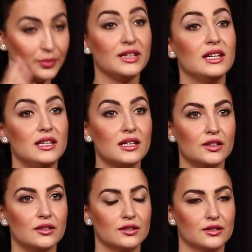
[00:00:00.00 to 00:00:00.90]
being
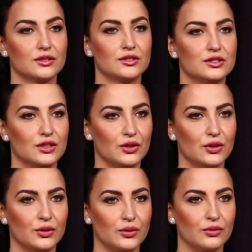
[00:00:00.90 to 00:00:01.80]
here.
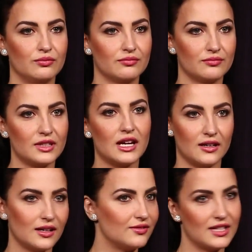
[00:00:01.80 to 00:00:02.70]
So
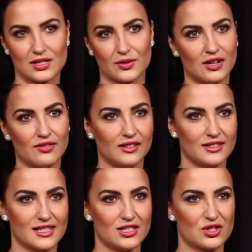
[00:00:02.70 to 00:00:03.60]
yeah, that's why I'd
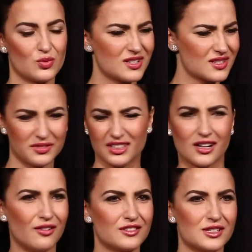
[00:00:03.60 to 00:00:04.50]
rather say just wear something
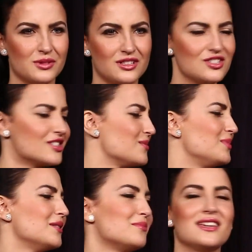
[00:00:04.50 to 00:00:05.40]
comfortable and just
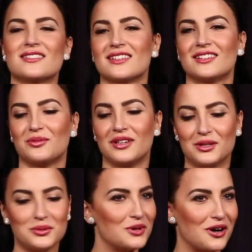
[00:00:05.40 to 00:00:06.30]
be amazing the way
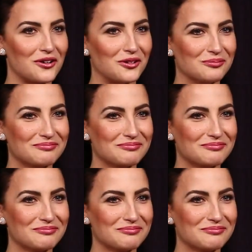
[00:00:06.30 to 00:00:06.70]
you are.